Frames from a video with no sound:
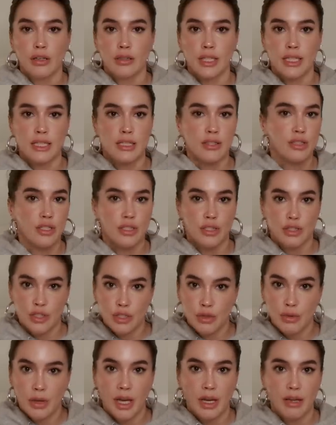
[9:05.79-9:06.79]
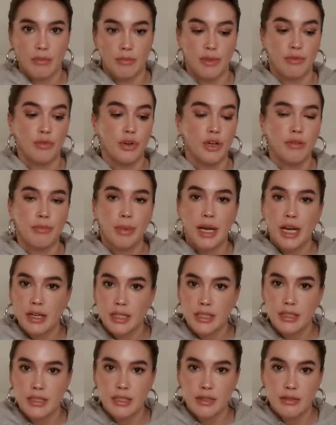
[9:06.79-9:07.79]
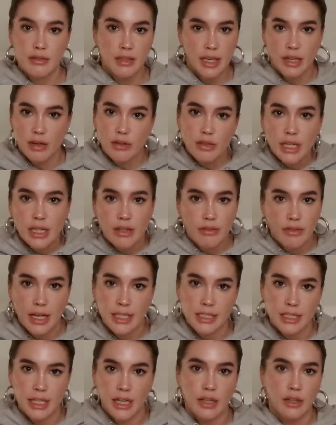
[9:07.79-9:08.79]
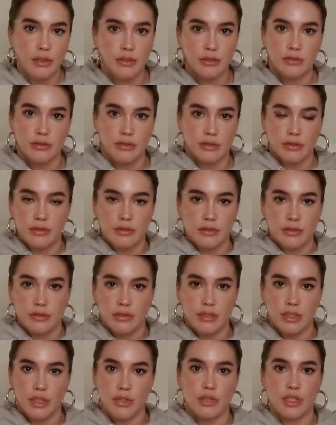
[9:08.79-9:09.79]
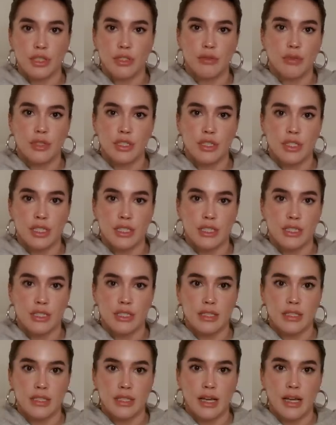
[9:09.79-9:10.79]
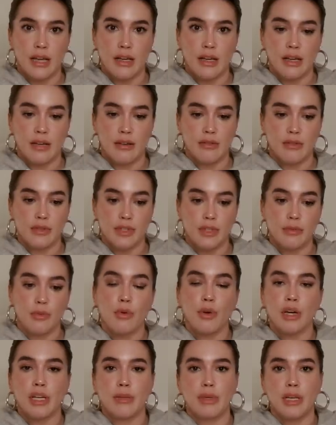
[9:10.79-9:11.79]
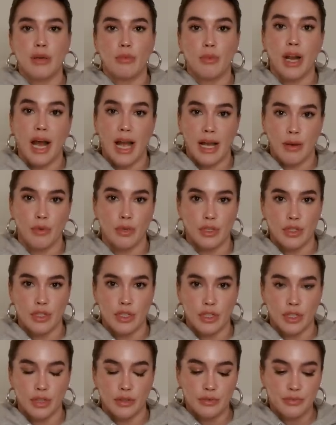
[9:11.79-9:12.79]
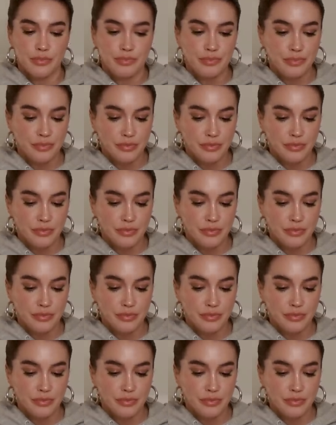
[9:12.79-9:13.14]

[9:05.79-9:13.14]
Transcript: Let's just do it before your parents. They don't need to find out. You know, she was just supporting me what I wanted to do.